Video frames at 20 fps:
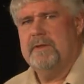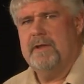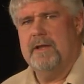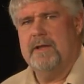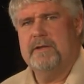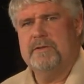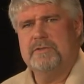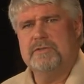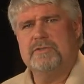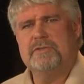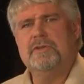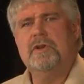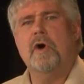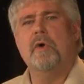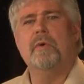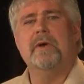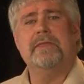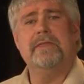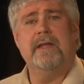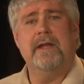Uh, just
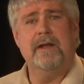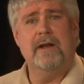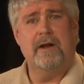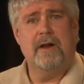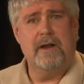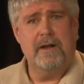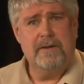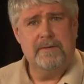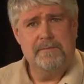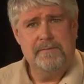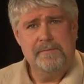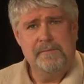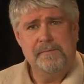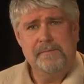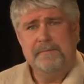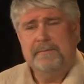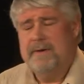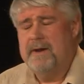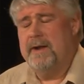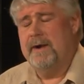know what they are.
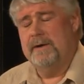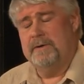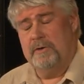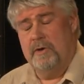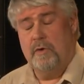Uh,